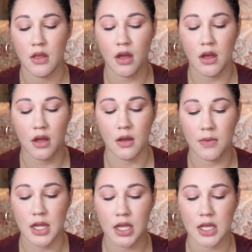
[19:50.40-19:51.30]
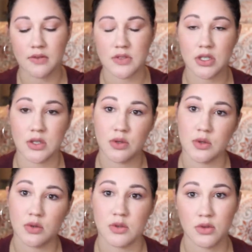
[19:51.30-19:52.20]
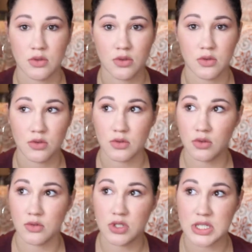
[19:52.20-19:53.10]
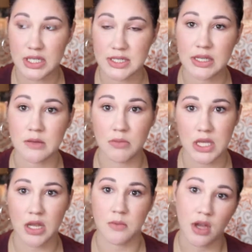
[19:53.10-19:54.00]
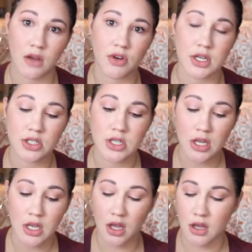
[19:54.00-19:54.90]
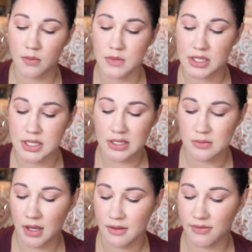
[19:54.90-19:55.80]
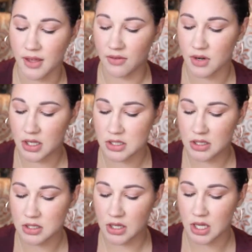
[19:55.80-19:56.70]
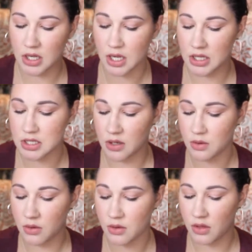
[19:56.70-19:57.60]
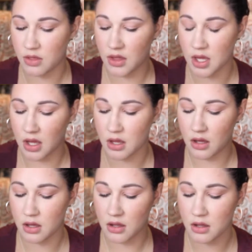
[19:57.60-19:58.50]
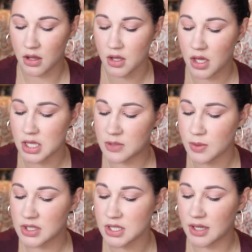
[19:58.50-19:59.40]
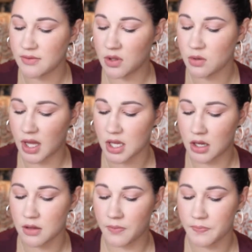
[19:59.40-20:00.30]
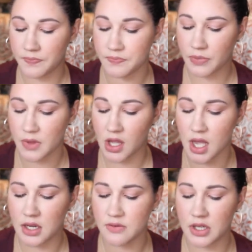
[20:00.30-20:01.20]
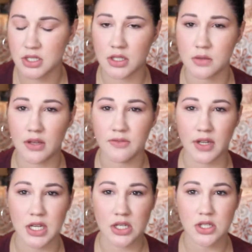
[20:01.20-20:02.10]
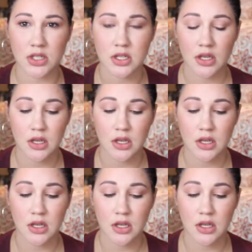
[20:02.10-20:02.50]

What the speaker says: and it gives you decent medium coverage. This isn't my favorite, and I don't think it's supposed to give you like kind of a dewy finish,